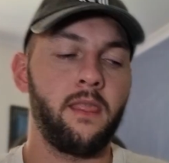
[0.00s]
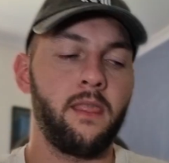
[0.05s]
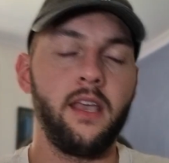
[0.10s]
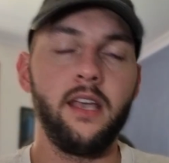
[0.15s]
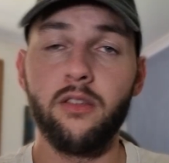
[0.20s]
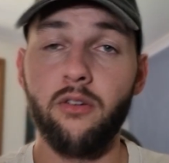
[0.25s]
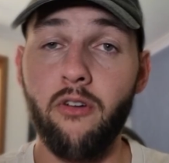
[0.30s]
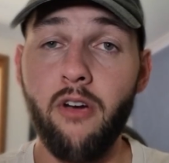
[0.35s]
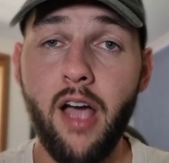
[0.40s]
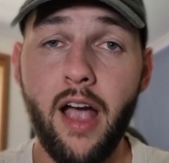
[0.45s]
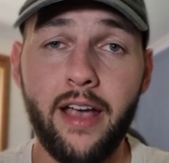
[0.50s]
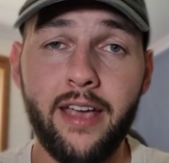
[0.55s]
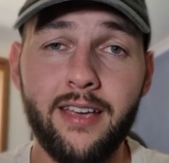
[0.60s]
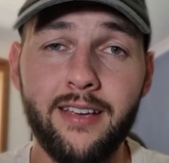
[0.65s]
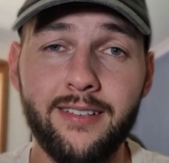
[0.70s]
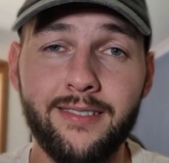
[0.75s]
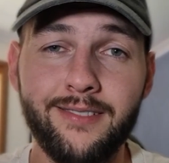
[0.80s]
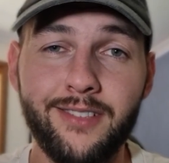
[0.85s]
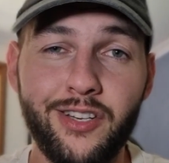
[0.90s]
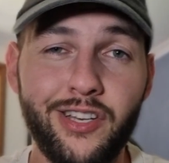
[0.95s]
In the ruck,
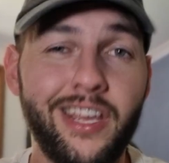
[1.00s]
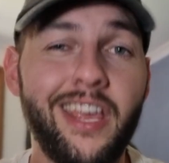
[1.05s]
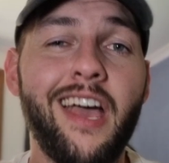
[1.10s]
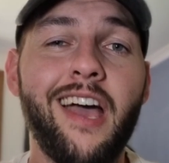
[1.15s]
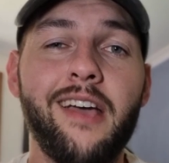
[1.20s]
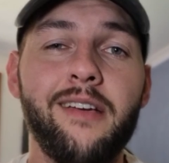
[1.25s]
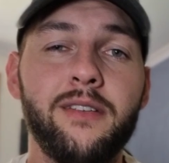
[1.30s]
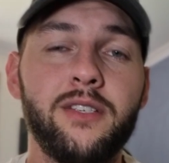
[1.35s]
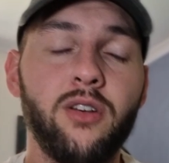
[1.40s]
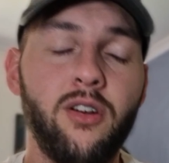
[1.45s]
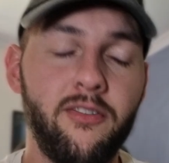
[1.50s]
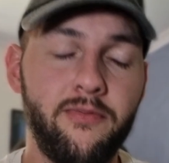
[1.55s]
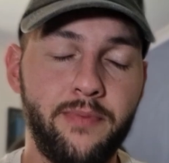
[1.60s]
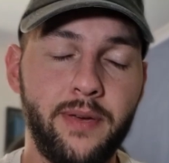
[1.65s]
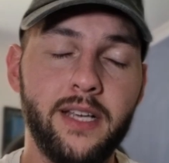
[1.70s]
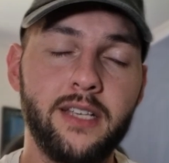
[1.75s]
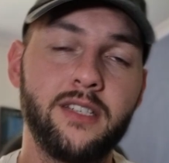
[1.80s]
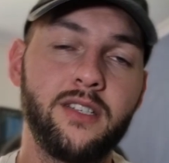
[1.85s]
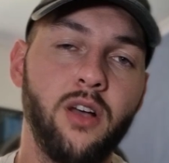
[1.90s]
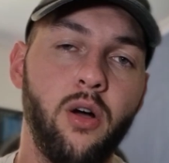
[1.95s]
okay, so I've
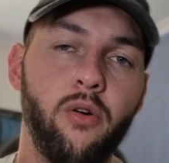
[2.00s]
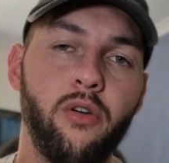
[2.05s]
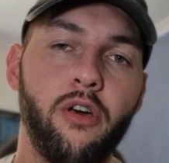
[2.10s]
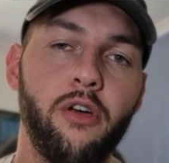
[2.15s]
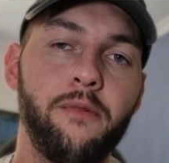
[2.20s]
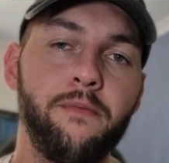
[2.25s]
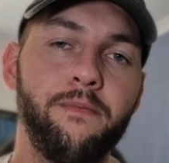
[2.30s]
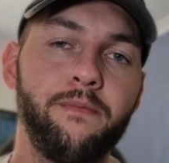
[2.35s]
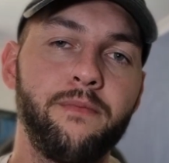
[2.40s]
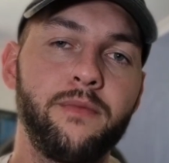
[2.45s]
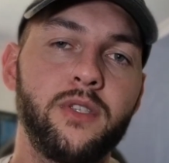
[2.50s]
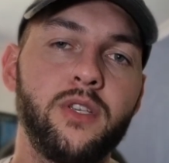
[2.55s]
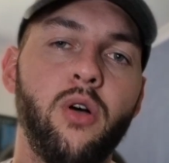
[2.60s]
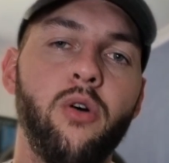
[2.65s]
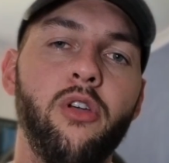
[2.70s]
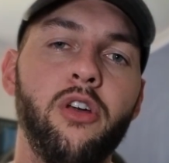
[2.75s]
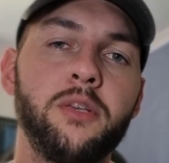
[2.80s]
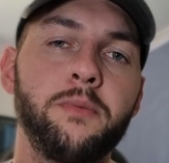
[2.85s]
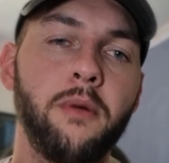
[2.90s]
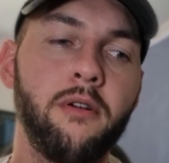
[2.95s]
picked Soldo.
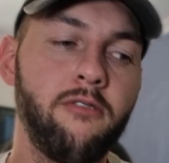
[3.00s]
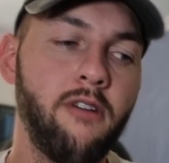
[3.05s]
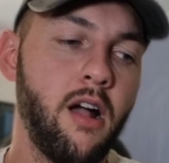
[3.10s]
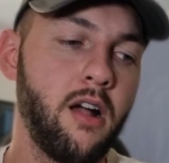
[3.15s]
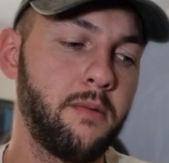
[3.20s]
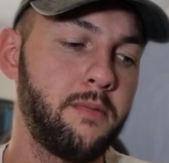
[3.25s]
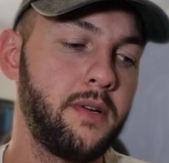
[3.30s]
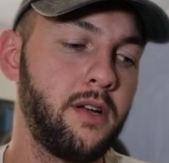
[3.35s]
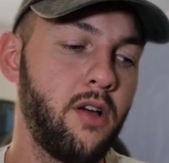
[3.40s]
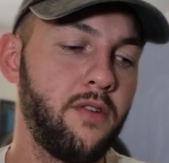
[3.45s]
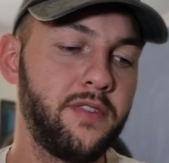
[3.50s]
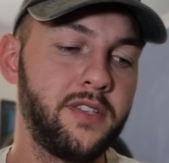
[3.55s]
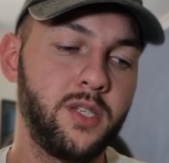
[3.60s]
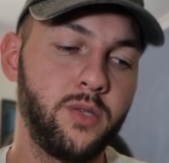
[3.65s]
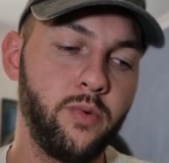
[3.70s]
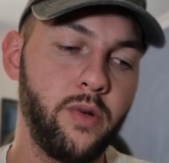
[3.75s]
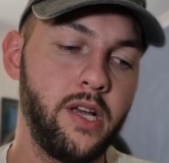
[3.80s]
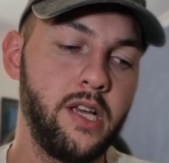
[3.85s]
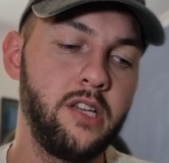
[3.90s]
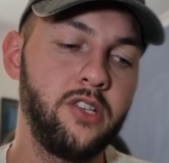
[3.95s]
Soldo's my ruckman over
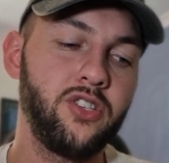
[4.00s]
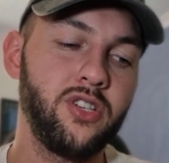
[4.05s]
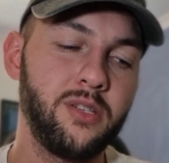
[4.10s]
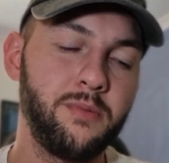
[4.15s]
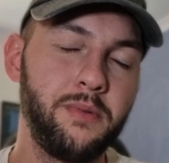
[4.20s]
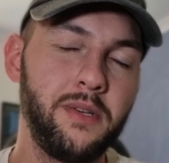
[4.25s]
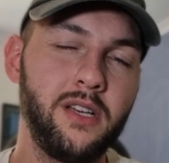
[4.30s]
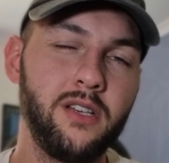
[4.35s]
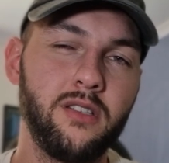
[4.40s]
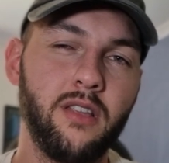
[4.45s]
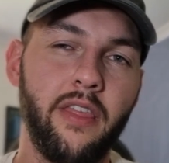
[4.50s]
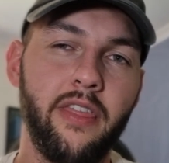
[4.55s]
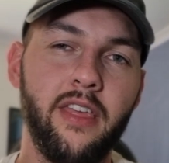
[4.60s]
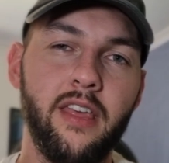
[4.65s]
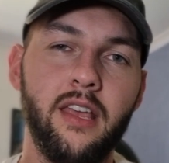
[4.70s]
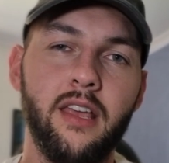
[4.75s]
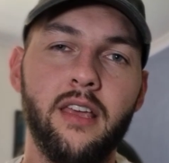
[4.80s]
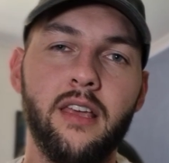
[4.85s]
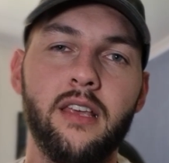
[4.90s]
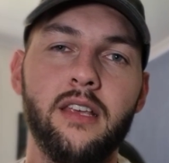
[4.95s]
Sweet, just because I
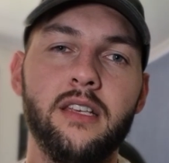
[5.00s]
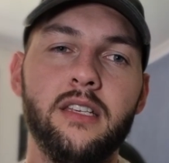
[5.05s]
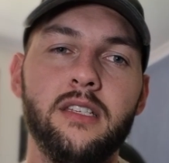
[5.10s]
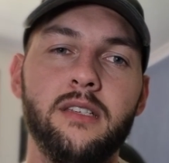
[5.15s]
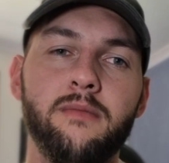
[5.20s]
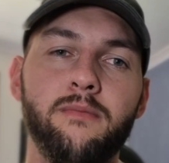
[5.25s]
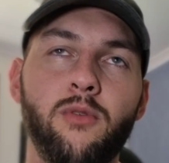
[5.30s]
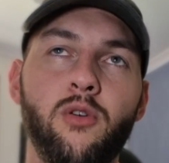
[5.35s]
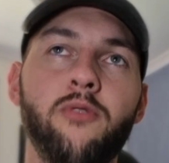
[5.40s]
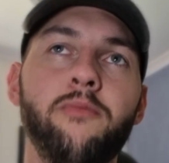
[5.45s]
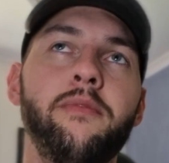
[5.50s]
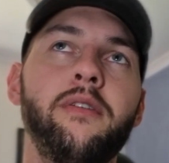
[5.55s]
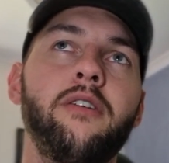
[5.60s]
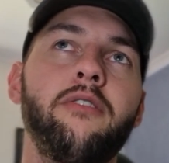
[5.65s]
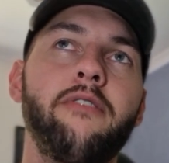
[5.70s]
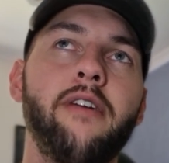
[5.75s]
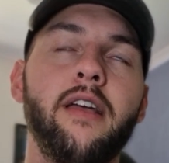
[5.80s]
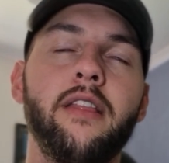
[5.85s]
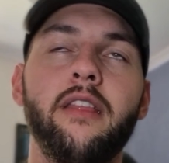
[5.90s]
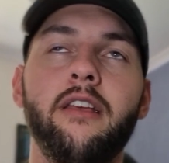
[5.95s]
think his movement
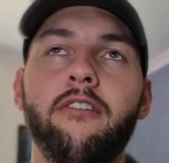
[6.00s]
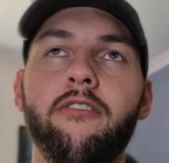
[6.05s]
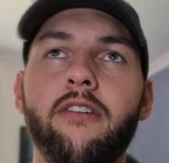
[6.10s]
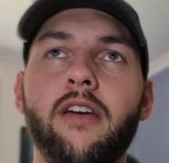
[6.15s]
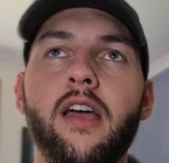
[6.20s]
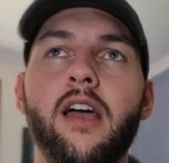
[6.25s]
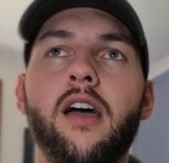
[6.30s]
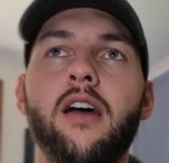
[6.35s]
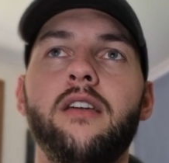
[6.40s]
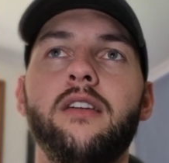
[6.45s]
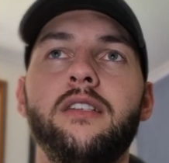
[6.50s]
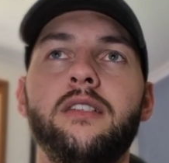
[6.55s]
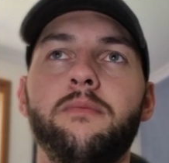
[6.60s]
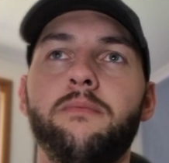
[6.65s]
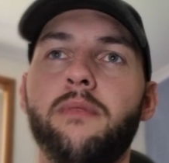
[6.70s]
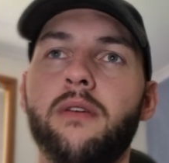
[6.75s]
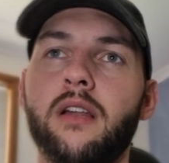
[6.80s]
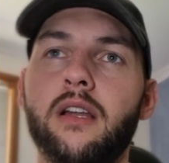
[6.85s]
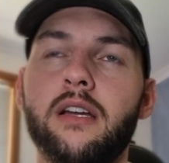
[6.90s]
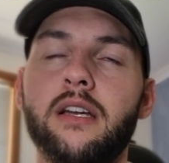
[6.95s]
around the ground, his
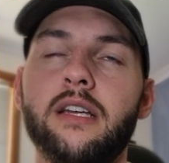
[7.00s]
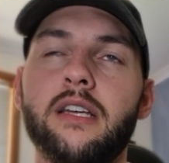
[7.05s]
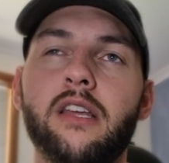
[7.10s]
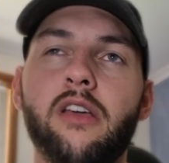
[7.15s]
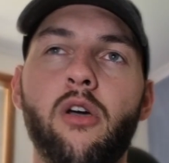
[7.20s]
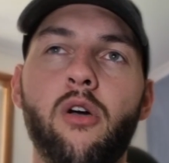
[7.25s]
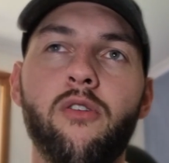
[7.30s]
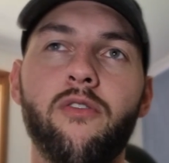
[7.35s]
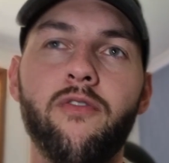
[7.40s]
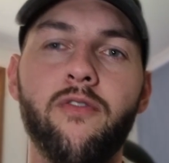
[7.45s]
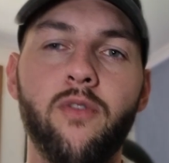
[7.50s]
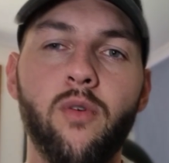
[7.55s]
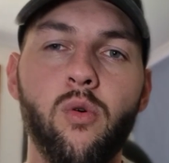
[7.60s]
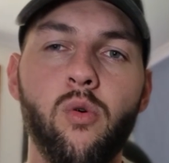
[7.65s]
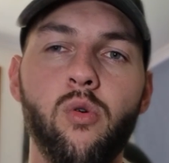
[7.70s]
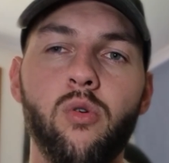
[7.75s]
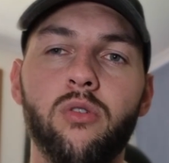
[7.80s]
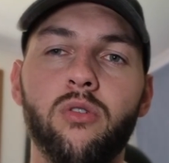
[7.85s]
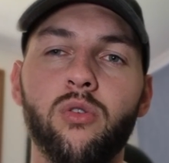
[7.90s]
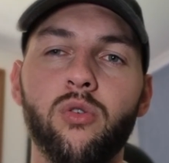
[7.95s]
ability to go
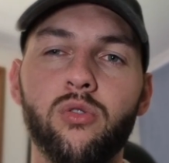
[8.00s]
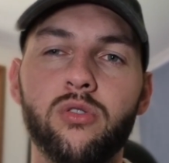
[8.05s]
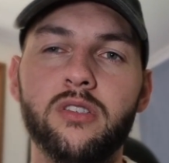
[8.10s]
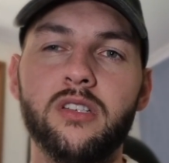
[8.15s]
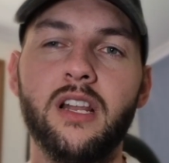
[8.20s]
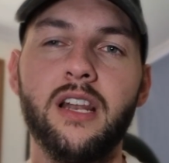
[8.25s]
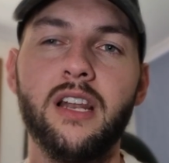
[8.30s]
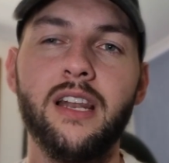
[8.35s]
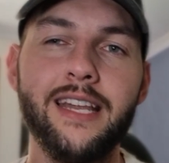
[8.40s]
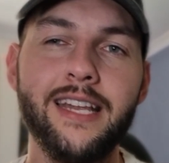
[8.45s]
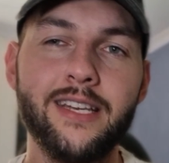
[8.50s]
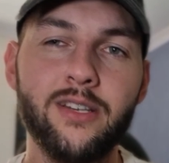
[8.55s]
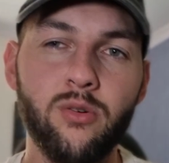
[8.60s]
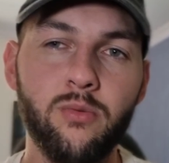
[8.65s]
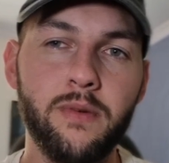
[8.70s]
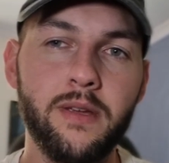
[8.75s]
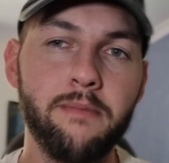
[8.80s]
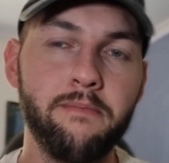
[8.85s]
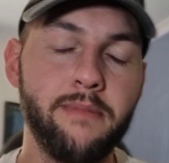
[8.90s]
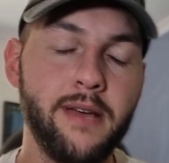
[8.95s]
forward, looks a little
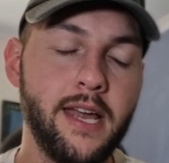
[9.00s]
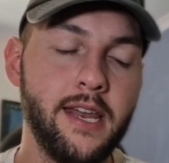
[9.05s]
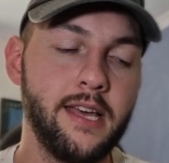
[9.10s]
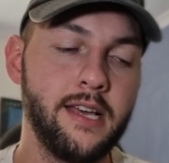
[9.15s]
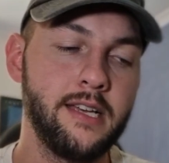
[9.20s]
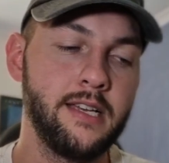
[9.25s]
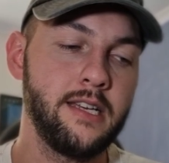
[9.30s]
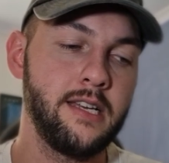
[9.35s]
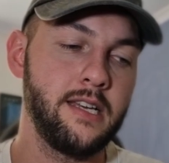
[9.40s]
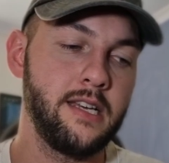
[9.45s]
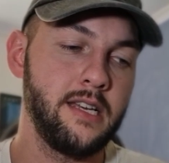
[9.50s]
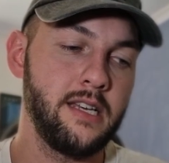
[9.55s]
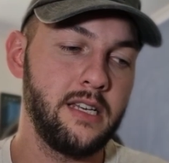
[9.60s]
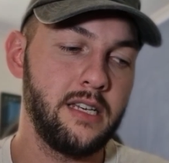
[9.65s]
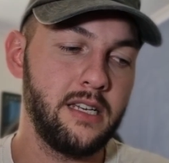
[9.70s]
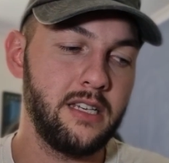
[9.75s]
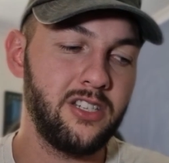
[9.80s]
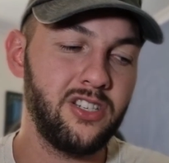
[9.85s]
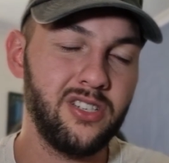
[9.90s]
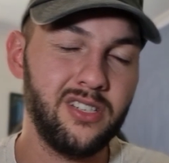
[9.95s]
bit better
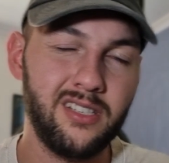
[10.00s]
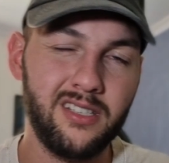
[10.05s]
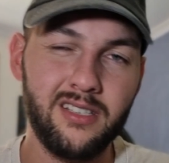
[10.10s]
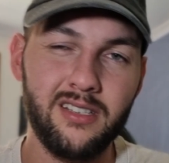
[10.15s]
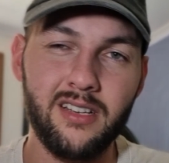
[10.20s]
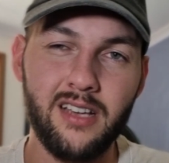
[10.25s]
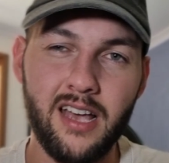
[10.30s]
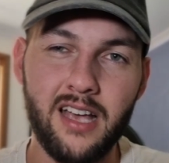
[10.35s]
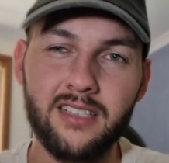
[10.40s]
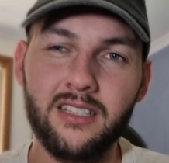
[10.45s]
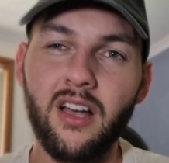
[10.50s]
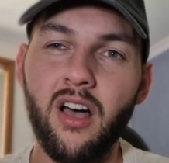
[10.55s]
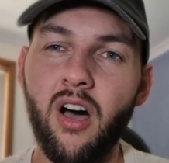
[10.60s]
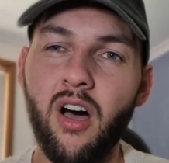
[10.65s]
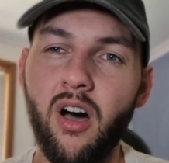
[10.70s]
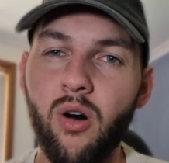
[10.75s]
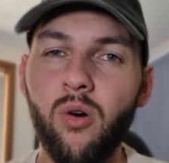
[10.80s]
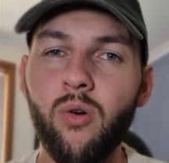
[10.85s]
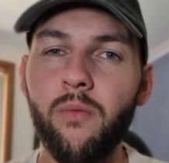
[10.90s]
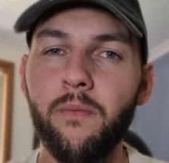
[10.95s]
just as a
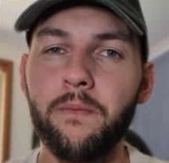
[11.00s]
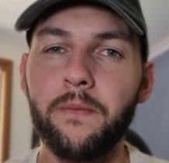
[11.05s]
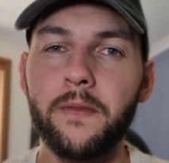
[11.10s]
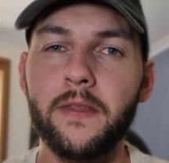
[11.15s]
whole.